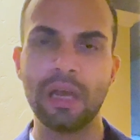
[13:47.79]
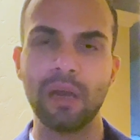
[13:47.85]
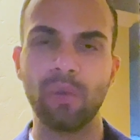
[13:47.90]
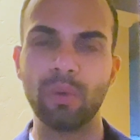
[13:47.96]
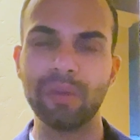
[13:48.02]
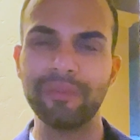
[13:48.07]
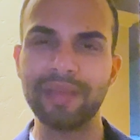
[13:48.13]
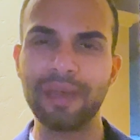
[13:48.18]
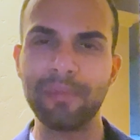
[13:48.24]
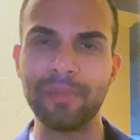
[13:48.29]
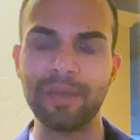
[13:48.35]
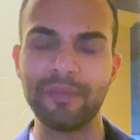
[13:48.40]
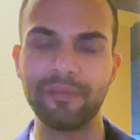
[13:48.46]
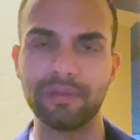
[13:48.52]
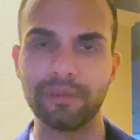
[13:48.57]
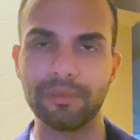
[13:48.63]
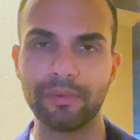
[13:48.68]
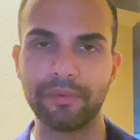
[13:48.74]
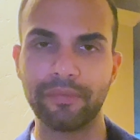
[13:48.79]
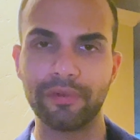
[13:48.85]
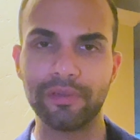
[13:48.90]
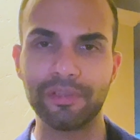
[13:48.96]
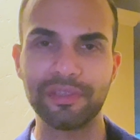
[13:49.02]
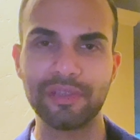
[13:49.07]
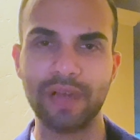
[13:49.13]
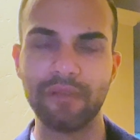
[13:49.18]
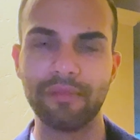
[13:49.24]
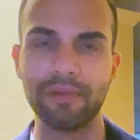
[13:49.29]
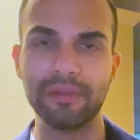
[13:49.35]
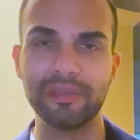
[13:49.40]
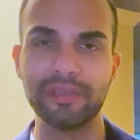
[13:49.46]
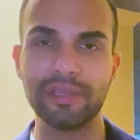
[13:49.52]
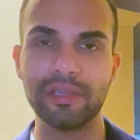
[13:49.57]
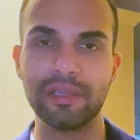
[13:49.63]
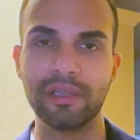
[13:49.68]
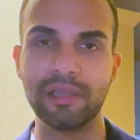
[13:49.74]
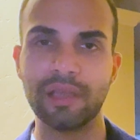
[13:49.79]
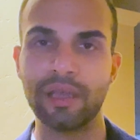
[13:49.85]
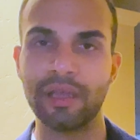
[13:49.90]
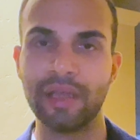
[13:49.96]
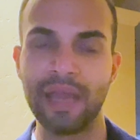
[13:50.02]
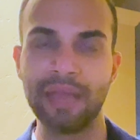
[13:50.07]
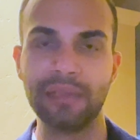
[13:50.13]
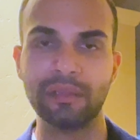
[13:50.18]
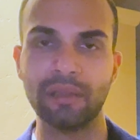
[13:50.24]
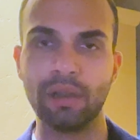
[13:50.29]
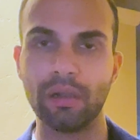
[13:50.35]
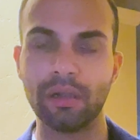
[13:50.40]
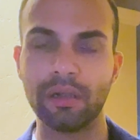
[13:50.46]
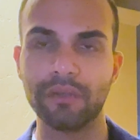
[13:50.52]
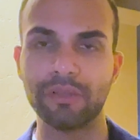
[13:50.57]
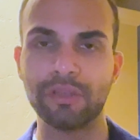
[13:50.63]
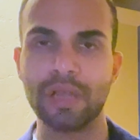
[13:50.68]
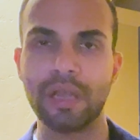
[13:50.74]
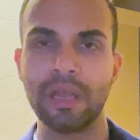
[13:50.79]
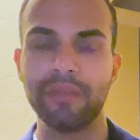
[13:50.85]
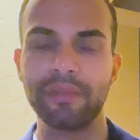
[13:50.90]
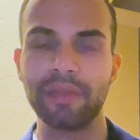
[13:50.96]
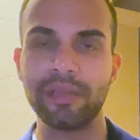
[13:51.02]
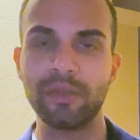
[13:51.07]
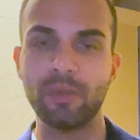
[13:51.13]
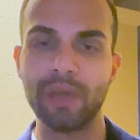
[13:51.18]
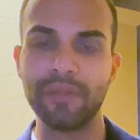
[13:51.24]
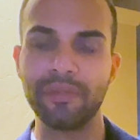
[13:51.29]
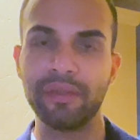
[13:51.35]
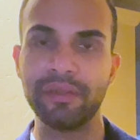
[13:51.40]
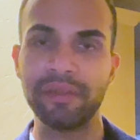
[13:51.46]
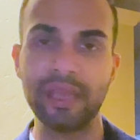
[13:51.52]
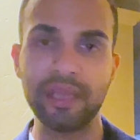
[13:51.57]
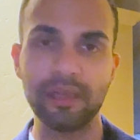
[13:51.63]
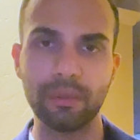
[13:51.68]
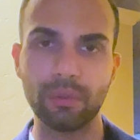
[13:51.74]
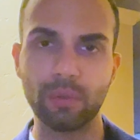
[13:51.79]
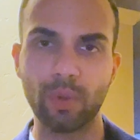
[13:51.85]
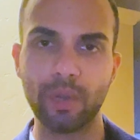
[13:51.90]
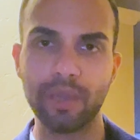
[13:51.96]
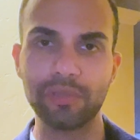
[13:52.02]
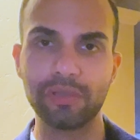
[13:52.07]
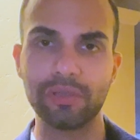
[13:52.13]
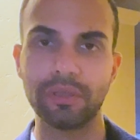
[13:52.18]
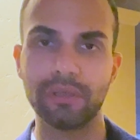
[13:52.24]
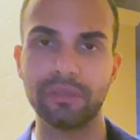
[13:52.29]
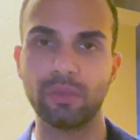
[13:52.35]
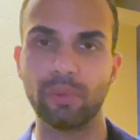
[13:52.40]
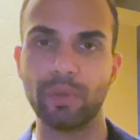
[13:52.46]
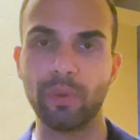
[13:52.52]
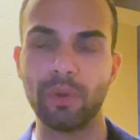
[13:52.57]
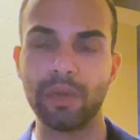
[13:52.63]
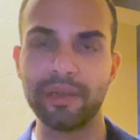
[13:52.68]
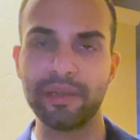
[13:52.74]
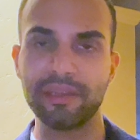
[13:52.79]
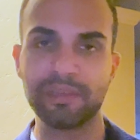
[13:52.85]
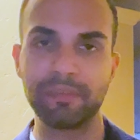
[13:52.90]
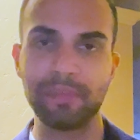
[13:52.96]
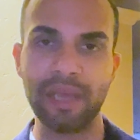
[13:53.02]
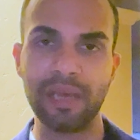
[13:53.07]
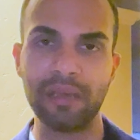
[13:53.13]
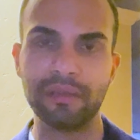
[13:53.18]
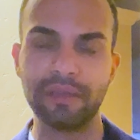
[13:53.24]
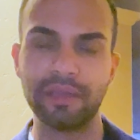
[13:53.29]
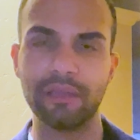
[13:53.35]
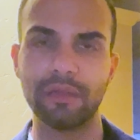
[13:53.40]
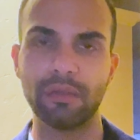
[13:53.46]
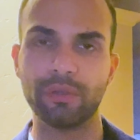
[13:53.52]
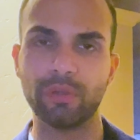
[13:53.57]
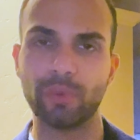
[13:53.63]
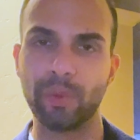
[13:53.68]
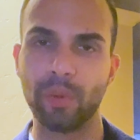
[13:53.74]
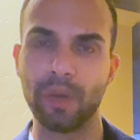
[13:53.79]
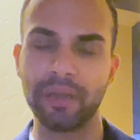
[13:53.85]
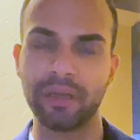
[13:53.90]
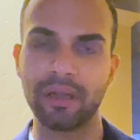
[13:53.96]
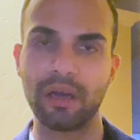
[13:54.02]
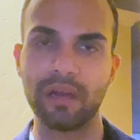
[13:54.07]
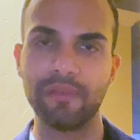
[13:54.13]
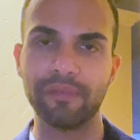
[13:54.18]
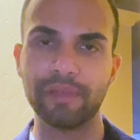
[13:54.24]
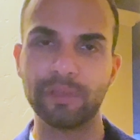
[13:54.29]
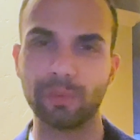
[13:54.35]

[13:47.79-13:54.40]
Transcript: what that meant for sovereignty at large. Then you had the NATO question. Do we want to expand NATO? Do we want conflict